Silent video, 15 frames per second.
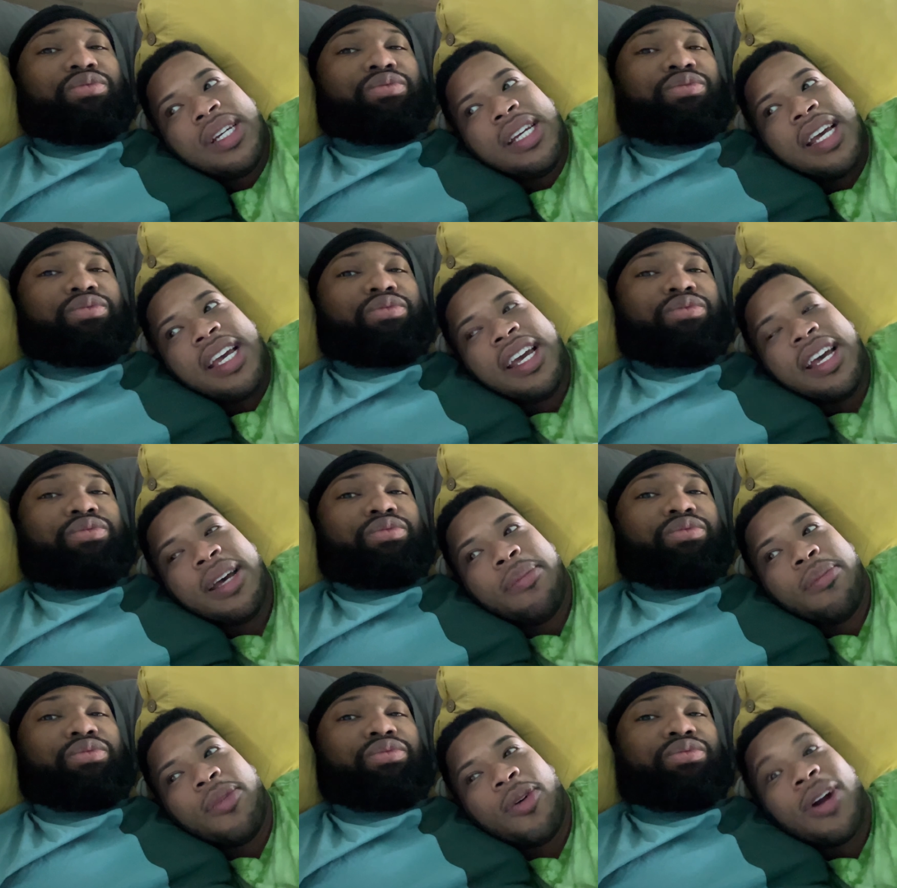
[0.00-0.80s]

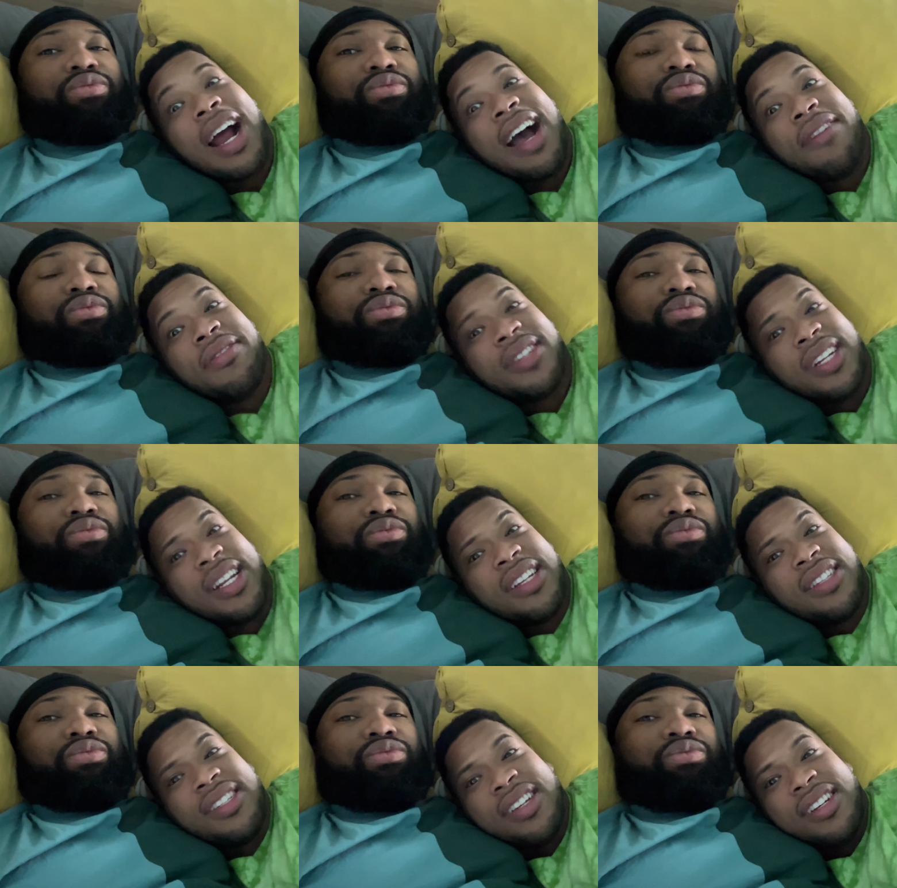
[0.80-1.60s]
Speaker 1: a.m. or after
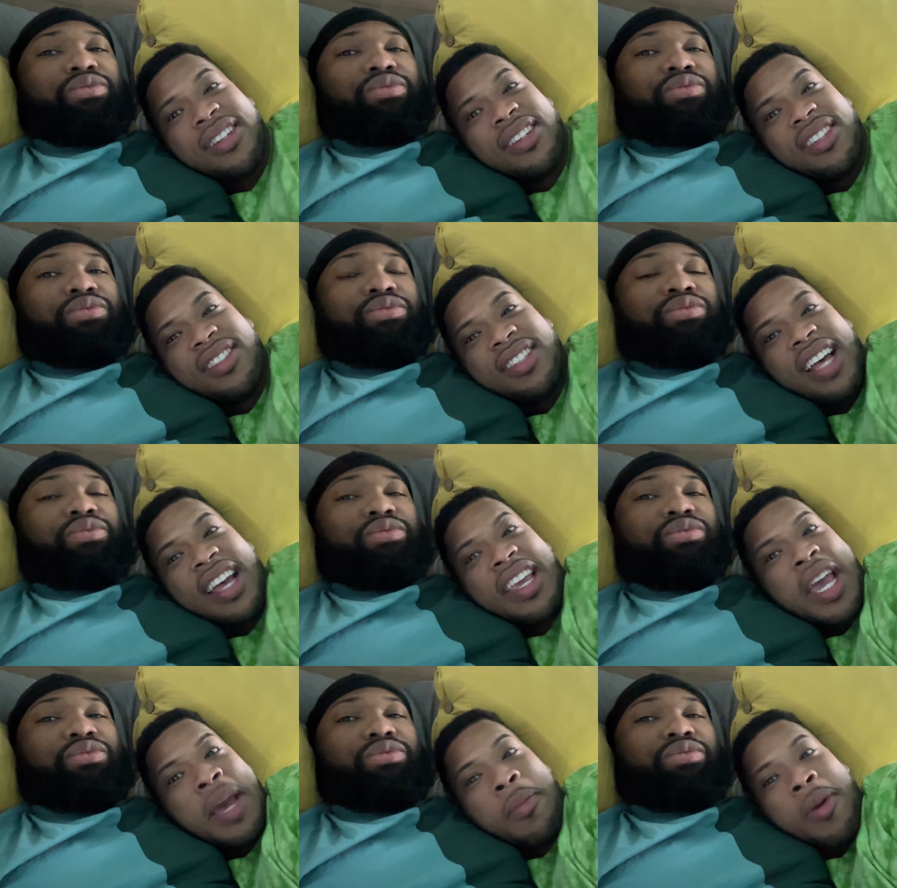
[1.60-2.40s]
that, yeah, because I
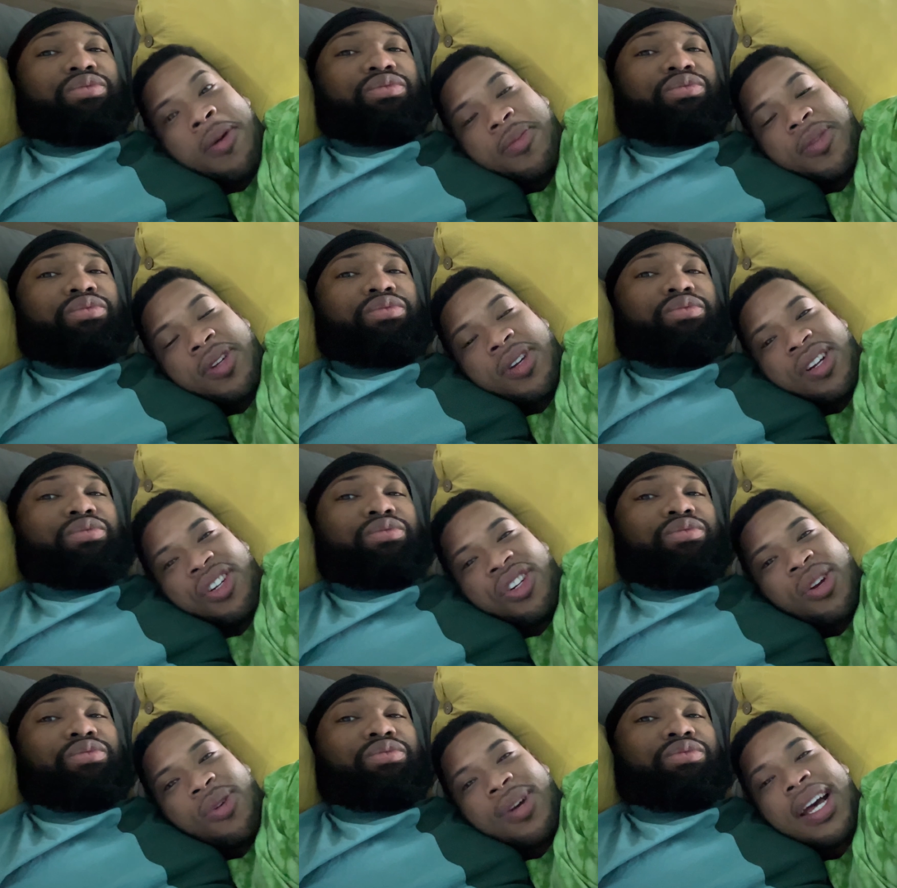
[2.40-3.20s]
came up, took a
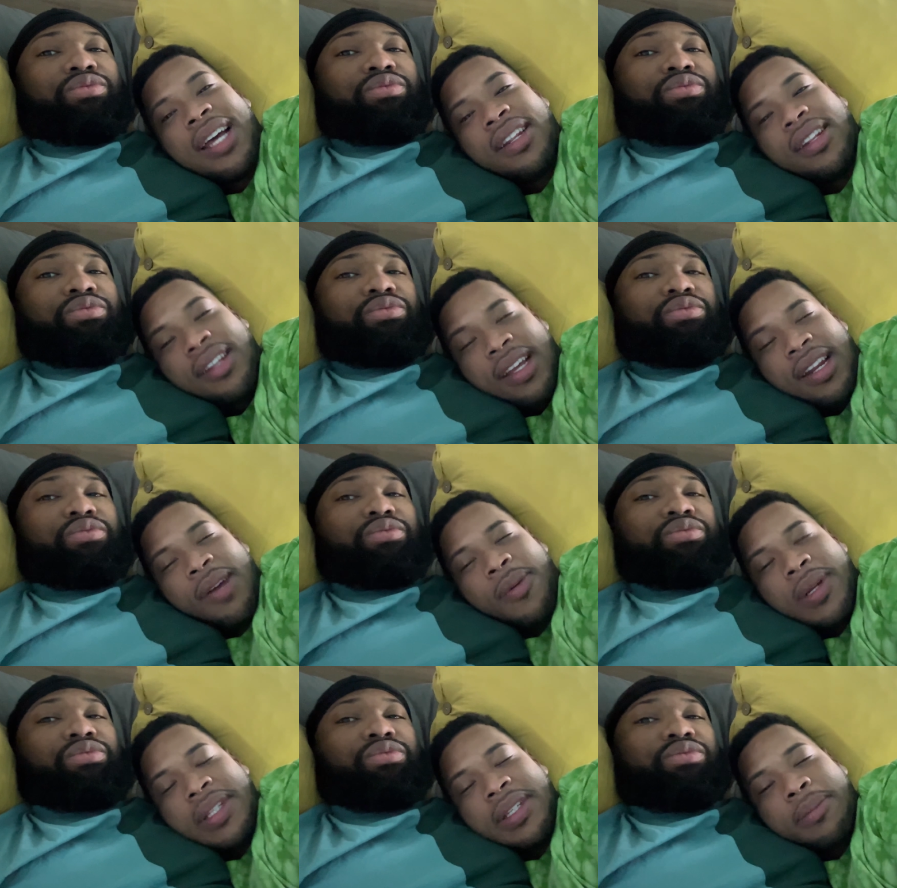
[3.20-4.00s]
shower, and then I
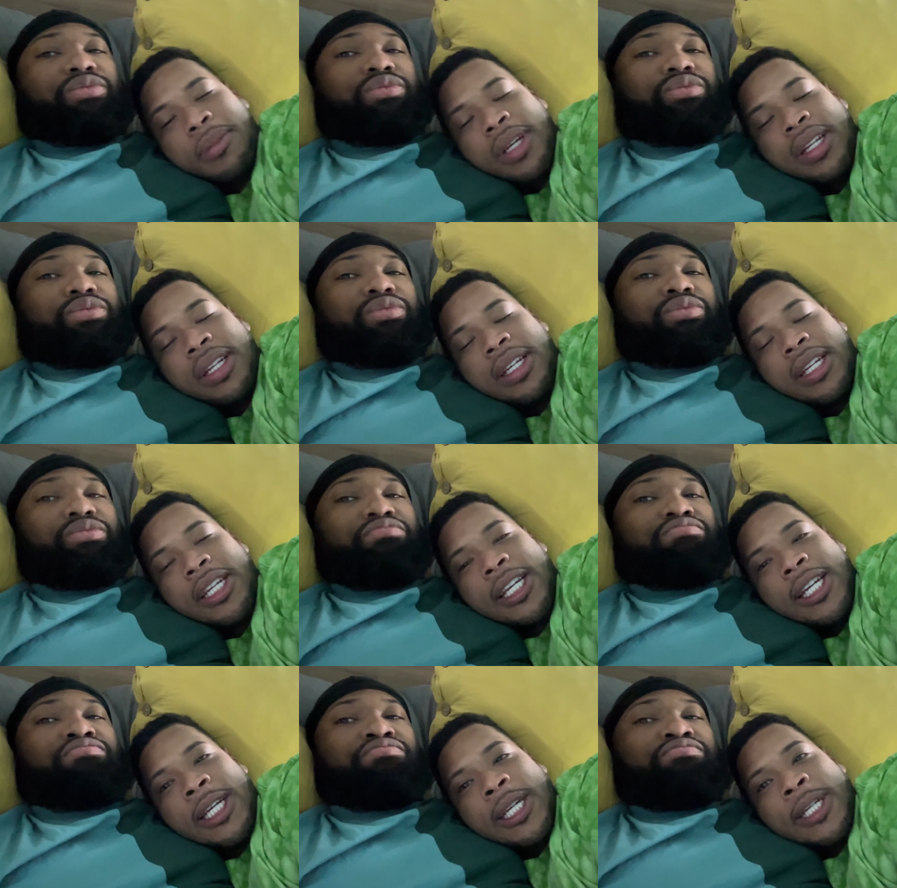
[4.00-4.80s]
went to bed.
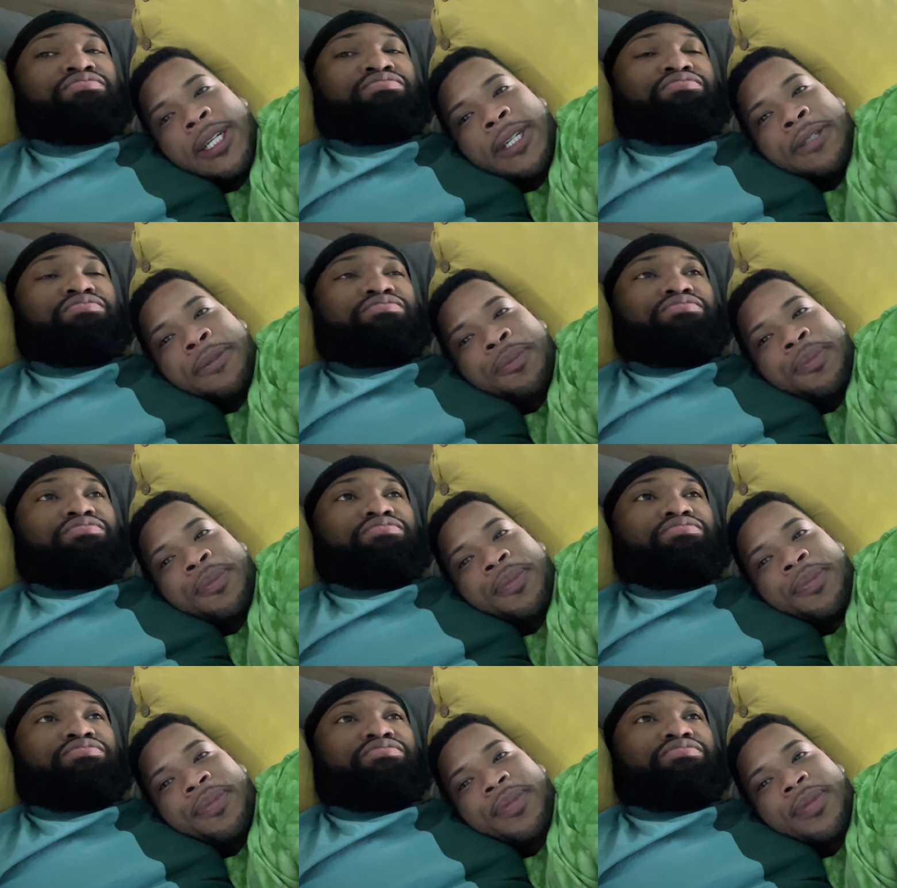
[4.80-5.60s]

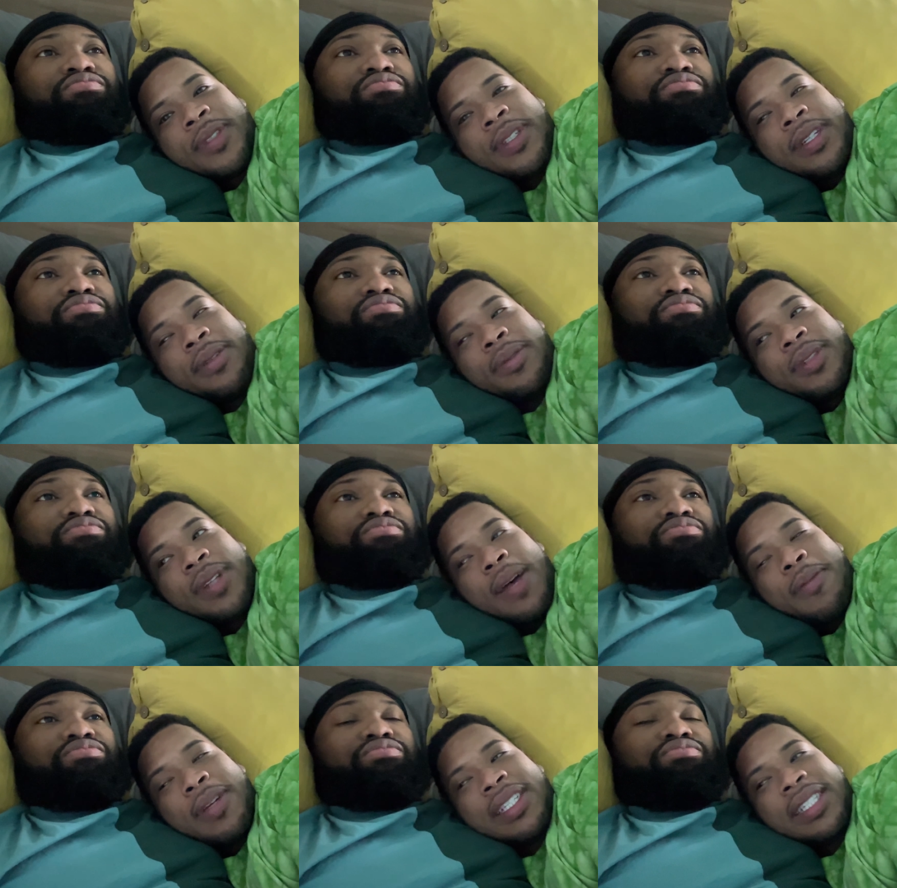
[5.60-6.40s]
Yeah, so
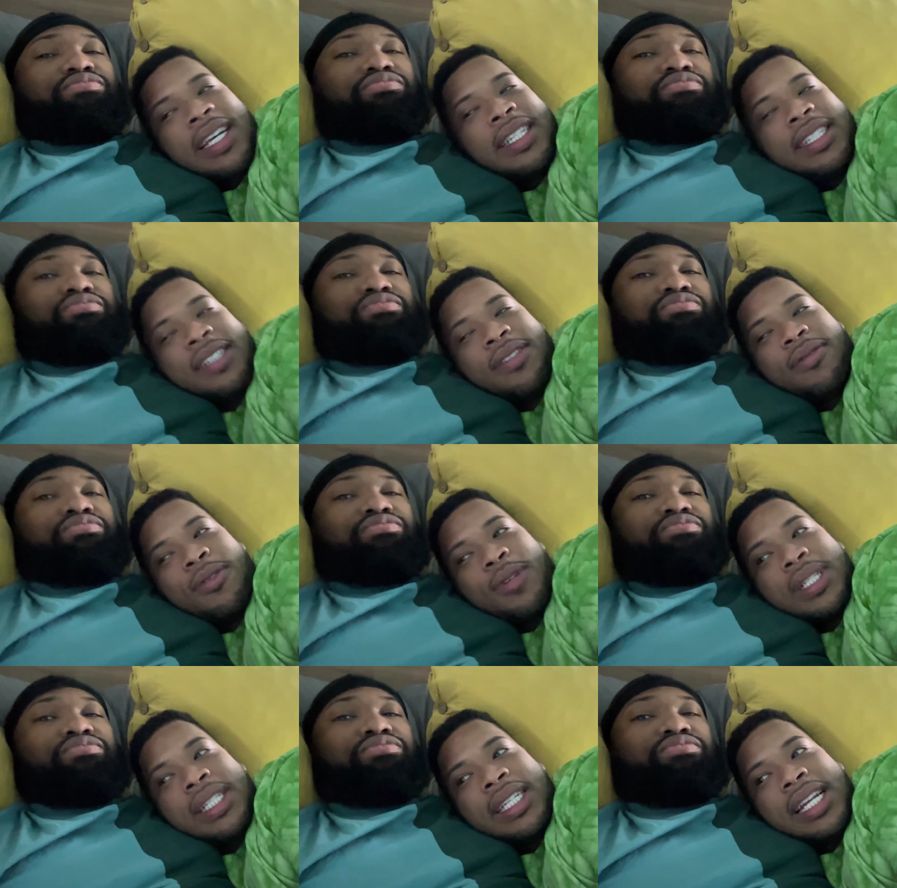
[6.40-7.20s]
I'm excited
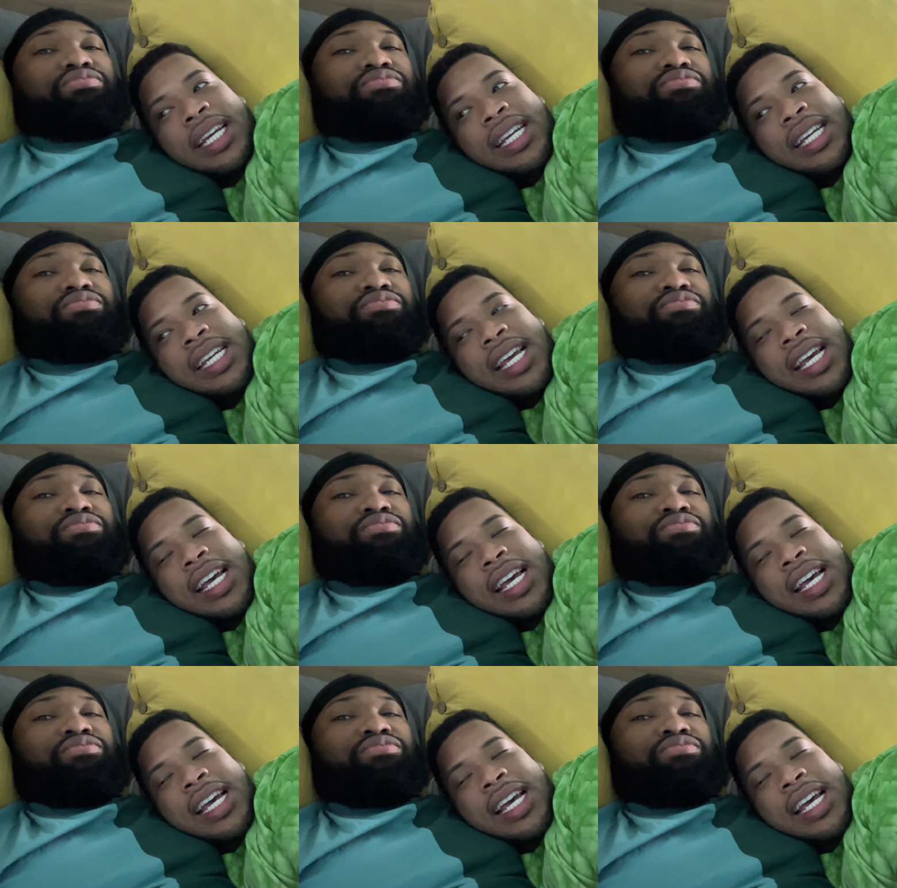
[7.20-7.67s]
for today.